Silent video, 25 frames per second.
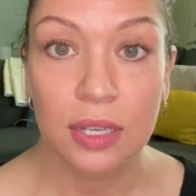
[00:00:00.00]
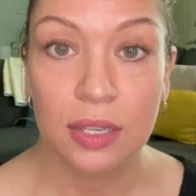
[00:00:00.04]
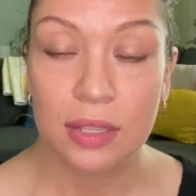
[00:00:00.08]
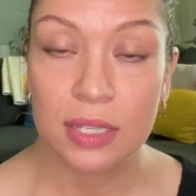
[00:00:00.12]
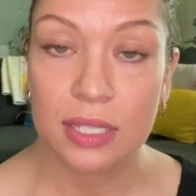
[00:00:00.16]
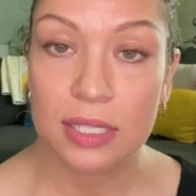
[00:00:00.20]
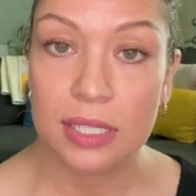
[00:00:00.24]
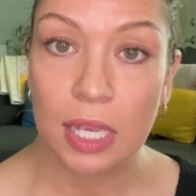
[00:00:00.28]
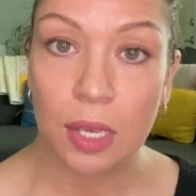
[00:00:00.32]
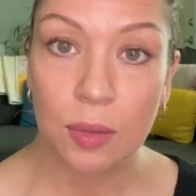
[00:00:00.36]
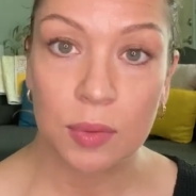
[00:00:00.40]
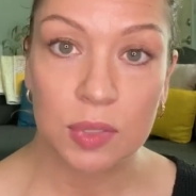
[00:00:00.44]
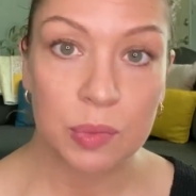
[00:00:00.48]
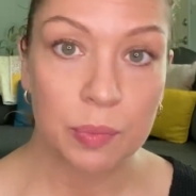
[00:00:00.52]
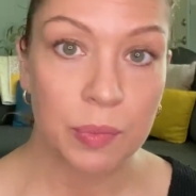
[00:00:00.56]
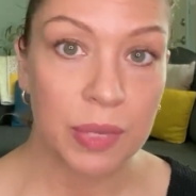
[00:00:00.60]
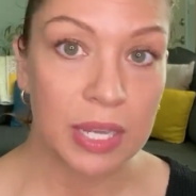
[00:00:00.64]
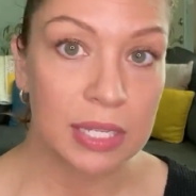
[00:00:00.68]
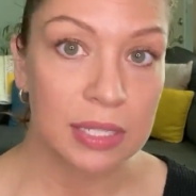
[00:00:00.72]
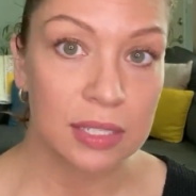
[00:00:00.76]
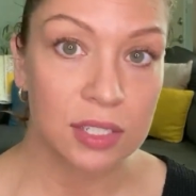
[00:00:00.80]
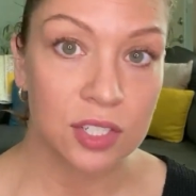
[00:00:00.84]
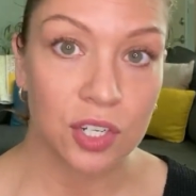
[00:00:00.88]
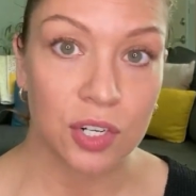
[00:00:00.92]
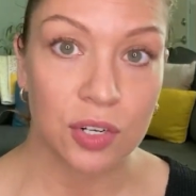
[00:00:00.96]
This helps
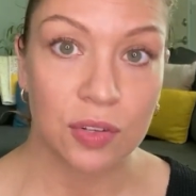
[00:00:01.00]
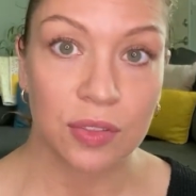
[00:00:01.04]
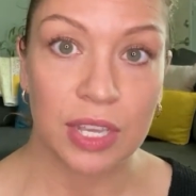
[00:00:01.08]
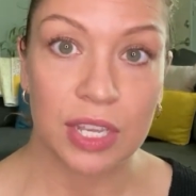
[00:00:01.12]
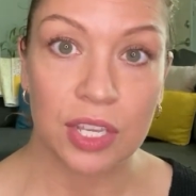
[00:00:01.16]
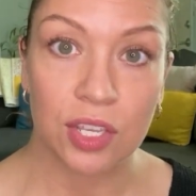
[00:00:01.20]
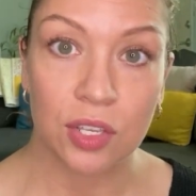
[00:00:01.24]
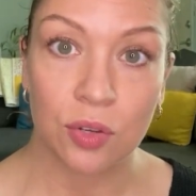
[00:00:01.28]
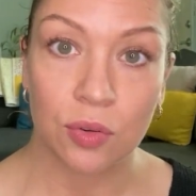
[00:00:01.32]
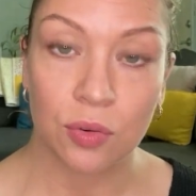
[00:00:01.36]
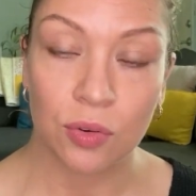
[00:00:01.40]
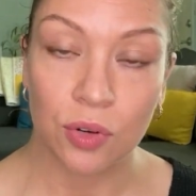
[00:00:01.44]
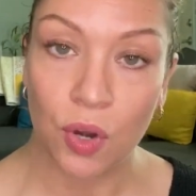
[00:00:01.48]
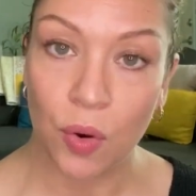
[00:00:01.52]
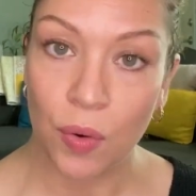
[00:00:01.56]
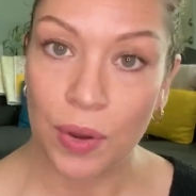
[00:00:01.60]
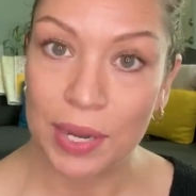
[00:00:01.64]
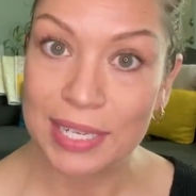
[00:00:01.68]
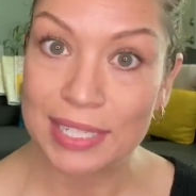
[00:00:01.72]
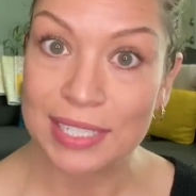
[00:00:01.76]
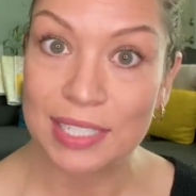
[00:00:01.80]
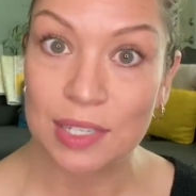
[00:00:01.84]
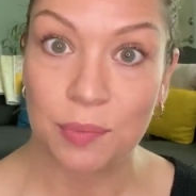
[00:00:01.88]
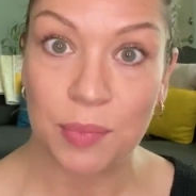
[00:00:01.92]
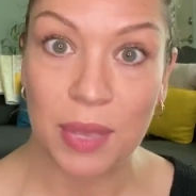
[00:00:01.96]
make sure that you're
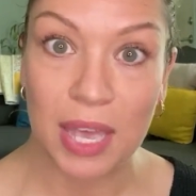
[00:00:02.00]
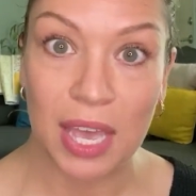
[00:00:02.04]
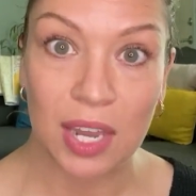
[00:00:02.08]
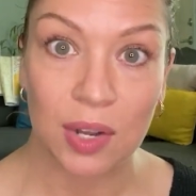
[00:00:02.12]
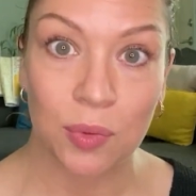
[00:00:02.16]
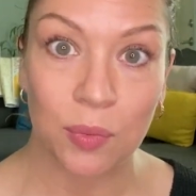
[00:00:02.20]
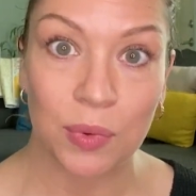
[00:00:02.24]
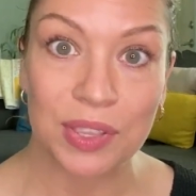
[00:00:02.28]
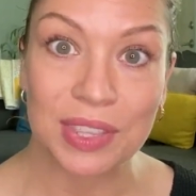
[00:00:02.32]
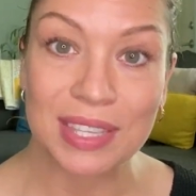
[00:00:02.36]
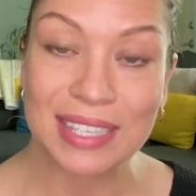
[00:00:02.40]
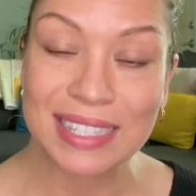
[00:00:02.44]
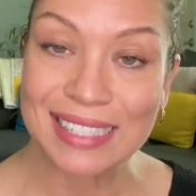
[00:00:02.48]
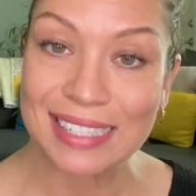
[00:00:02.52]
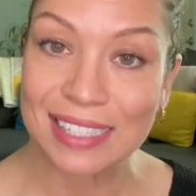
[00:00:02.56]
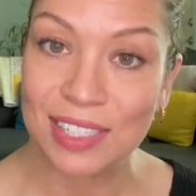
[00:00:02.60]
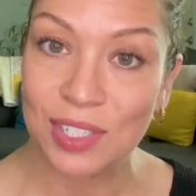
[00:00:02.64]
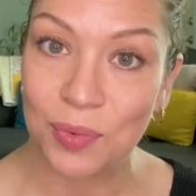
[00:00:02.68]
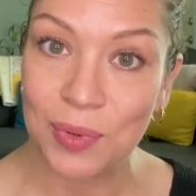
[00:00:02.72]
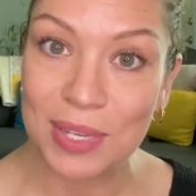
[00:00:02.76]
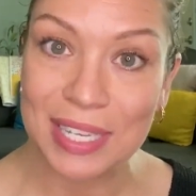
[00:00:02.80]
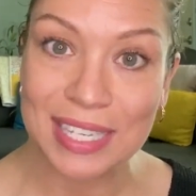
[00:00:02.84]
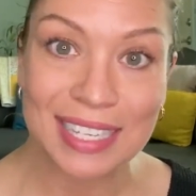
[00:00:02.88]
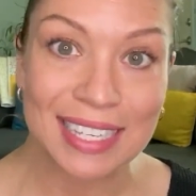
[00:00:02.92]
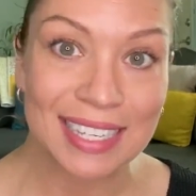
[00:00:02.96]
going to bed with
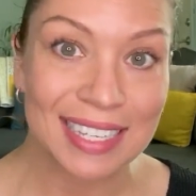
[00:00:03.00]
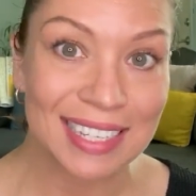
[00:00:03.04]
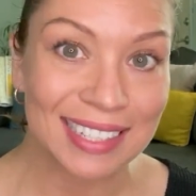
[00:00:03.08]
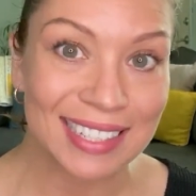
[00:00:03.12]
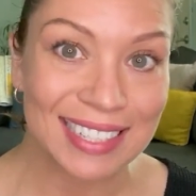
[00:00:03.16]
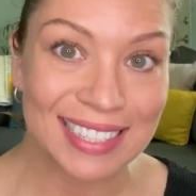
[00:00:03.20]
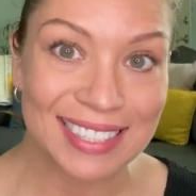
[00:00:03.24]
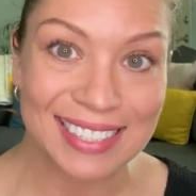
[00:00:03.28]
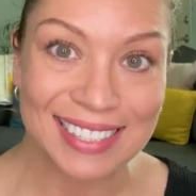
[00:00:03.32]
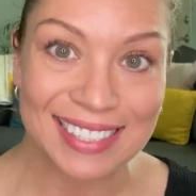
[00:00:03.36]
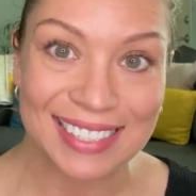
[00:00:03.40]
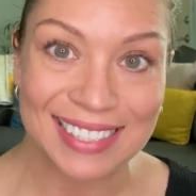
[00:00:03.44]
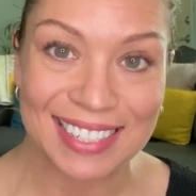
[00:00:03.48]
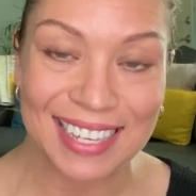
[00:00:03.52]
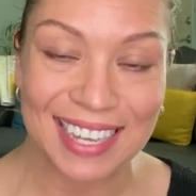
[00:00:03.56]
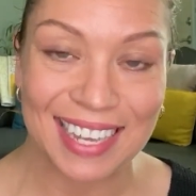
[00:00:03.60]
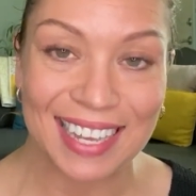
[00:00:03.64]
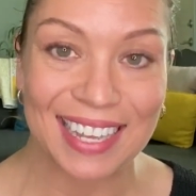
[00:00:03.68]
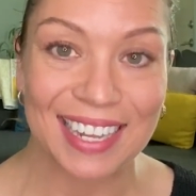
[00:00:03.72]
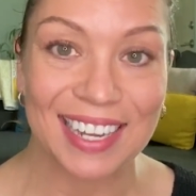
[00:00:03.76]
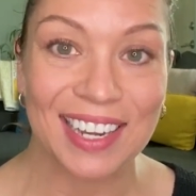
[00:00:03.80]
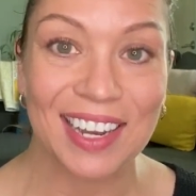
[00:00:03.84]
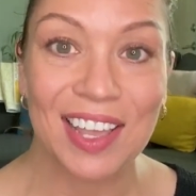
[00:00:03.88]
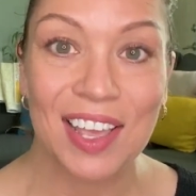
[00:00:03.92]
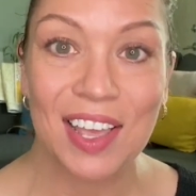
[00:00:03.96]
squeaky clean
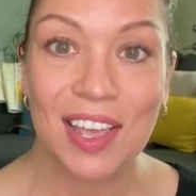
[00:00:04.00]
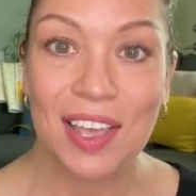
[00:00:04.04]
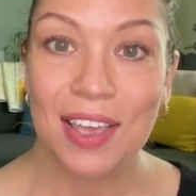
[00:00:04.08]
skin.